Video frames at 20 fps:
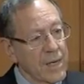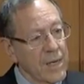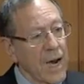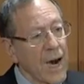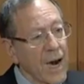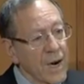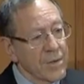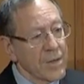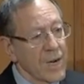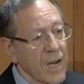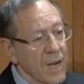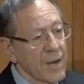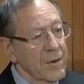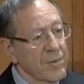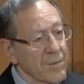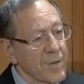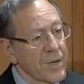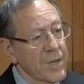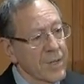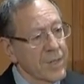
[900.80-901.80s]
out
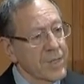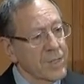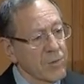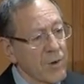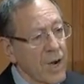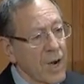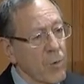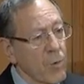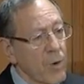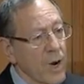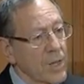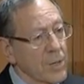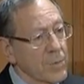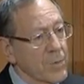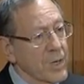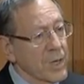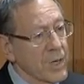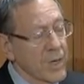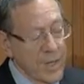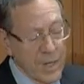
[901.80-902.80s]
of this Raoul
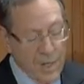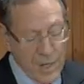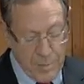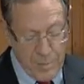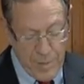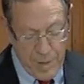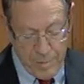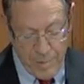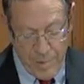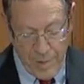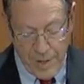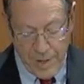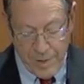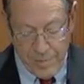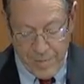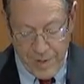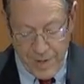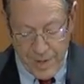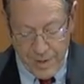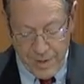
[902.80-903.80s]
Wallenberg
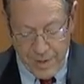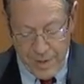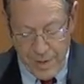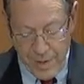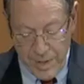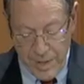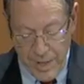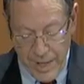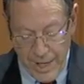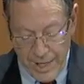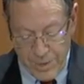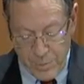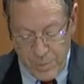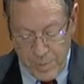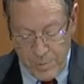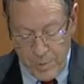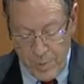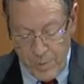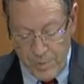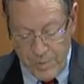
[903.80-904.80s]
commemorative year as we
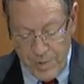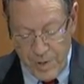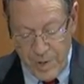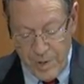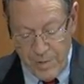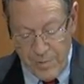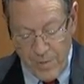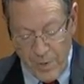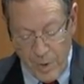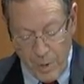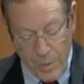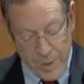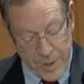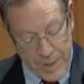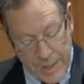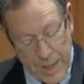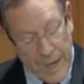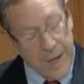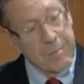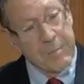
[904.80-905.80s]
move forward.
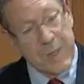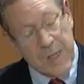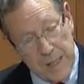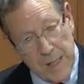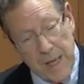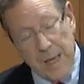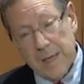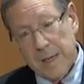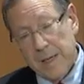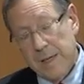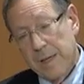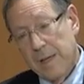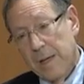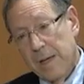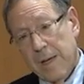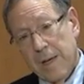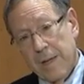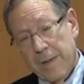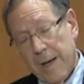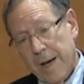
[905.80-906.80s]
And I'm delighted
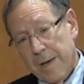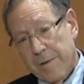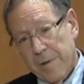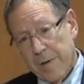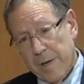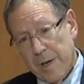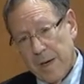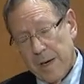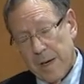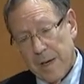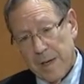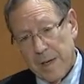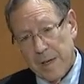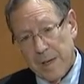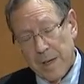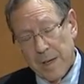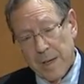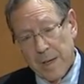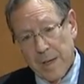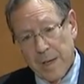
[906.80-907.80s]
in that regard
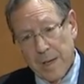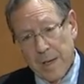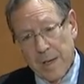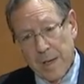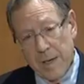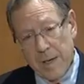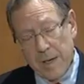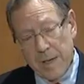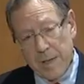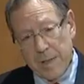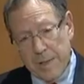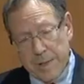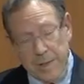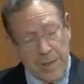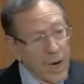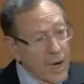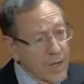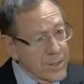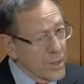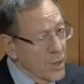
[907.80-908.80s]
that
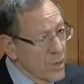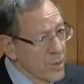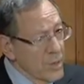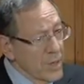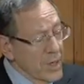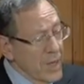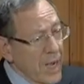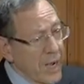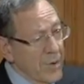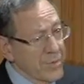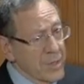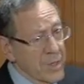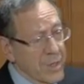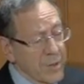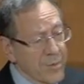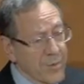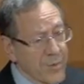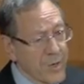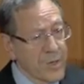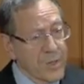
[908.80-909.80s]
not only after the
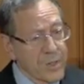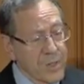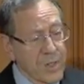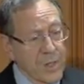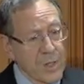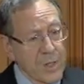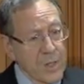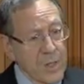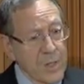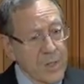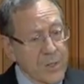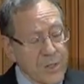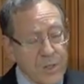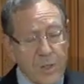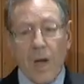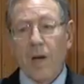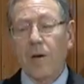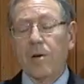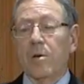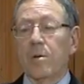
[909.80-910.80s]
first
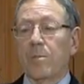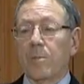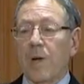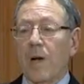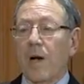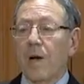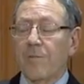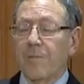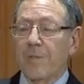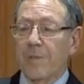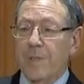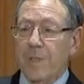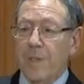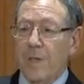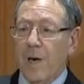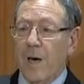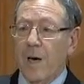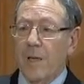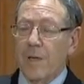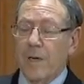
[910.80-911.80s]
Stockholm Conference on
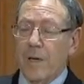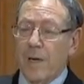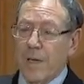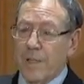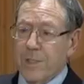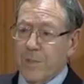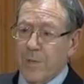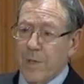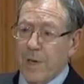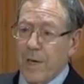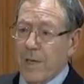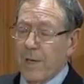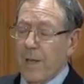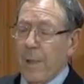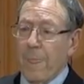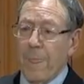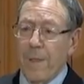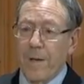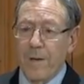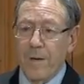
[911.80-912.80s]
the Holocaust, when I
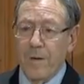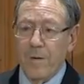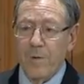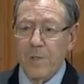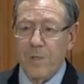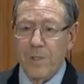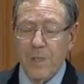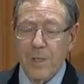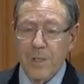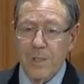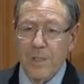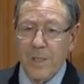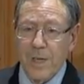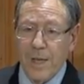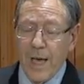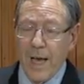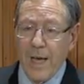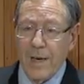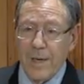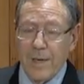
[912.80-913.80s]
returned to
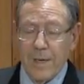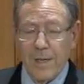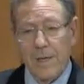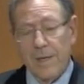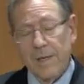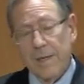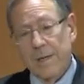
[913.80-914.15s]
Canada,